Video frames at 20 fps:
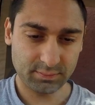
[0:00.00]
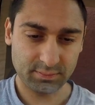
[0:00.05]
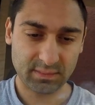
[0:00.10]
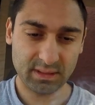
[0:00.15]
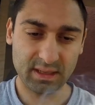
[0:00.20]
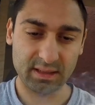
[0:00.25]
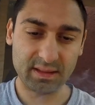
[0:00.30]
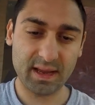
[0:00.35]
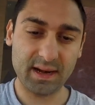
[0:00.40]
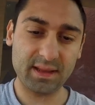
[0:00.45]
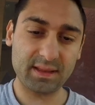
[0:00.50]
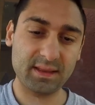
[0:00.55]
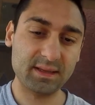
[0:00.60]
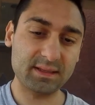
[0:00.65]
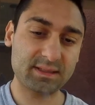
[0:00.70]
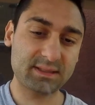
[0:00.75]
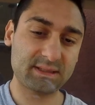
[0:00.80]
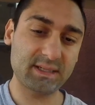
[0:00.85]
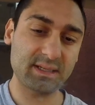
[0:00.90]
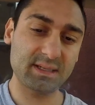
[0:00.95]
And letting
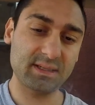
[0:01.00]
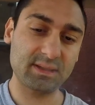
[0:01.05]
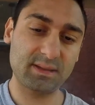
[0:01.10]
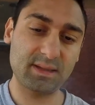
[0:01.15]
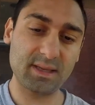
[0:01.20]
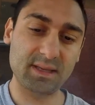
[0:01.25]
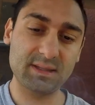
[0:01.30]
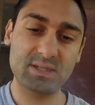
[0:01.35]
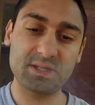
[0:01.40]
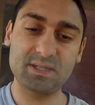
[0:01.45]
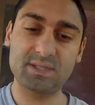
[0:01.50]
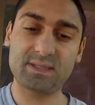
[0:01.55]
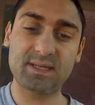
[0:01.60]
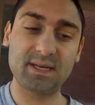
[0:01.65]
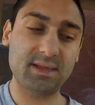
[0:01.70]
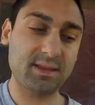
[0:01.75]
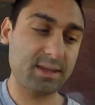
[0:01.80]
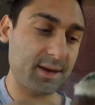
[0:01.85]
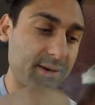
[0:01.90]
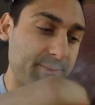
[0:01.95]
this thing just
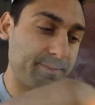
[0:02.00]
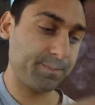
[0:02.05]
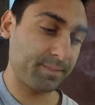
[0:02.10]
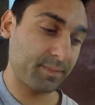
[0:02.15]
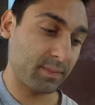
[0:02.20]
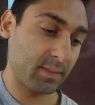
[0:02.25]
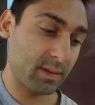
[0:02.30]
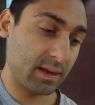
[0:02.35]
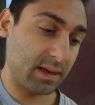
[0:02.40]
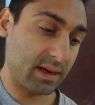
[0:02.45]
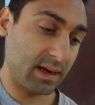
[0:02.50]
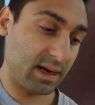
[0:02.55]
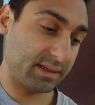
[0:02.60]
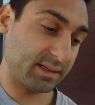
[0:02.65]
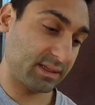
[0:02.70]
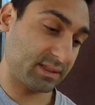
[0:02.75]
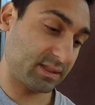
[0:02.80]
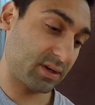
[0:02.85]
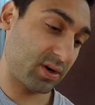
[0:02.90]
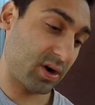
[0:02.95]
sit there on
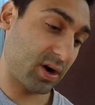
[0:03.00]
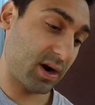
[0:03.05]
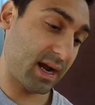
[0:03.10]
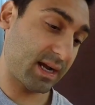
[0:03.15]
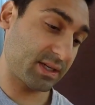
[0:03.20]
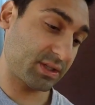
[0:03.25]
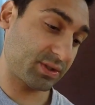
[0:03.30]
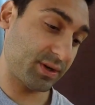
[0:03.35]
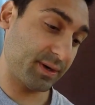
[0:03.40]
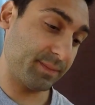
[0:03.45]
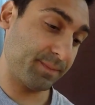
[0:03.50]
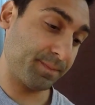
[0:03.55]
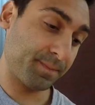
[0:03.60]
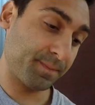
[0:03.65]
the cigar ashtray,